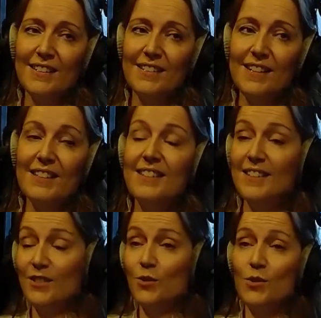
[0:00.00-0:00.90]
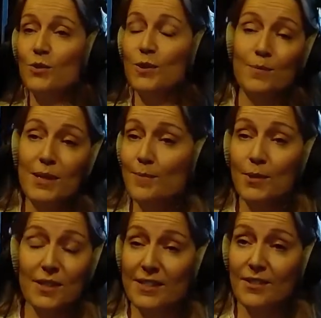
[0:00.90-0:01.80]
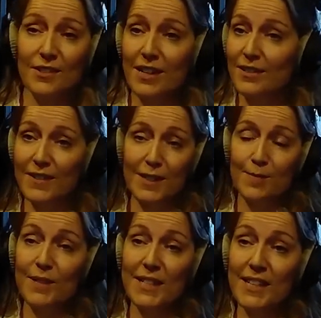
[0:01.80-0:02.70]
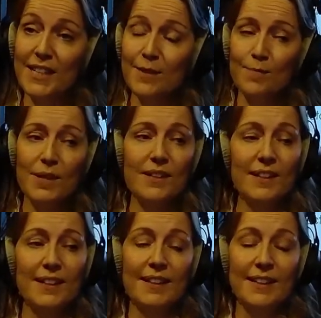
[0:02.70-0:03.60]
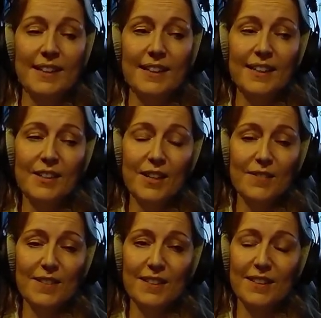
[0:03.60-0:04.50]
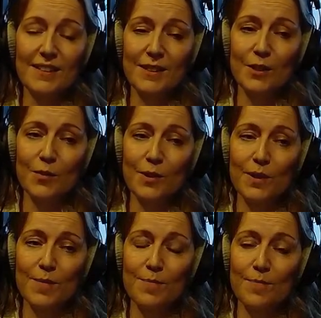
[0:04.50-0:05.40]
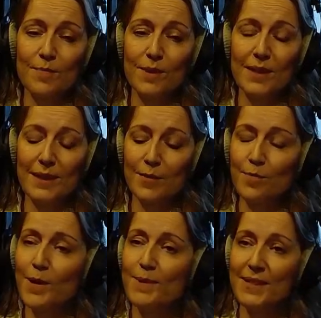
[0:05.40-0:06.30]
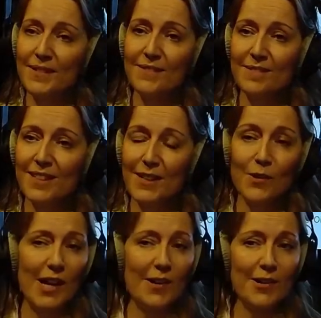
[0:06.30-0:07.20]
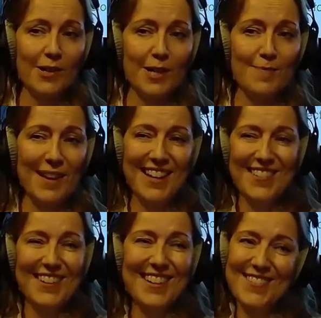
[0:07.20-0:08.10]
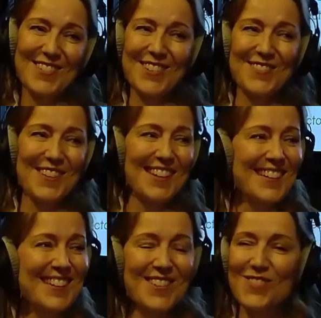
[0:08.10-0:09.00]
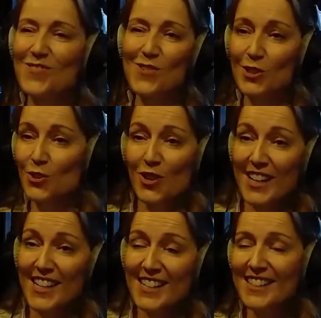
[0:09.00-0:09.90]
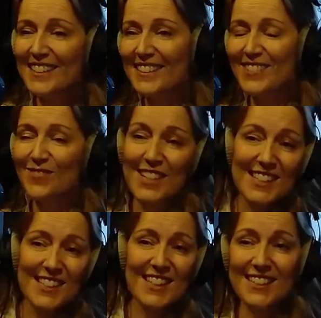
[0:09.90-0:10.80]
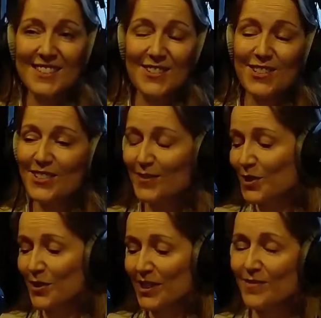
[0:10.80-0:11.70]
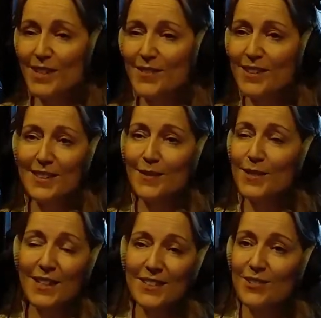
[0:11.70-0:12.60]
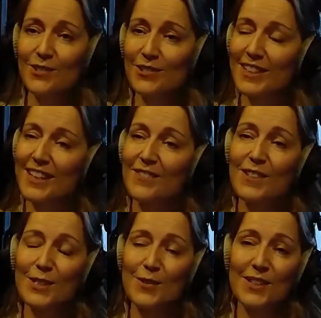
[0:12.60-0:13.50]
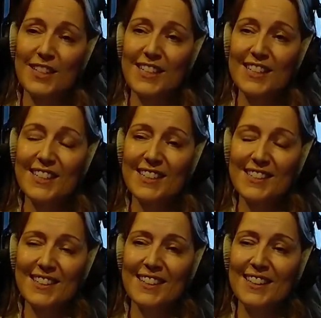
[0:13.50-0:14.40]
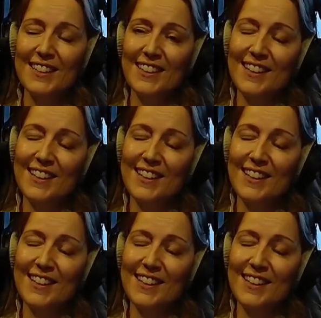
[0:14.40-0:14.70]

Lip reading: necessarily, it's not your sweet spot, it's not your area of expertise, but you have to kind of start with the kind of premise of, how hard can it be, right? I'm kind of well trained, I can reason things through, I'm sure I can read around the subject or get advice where I need it. And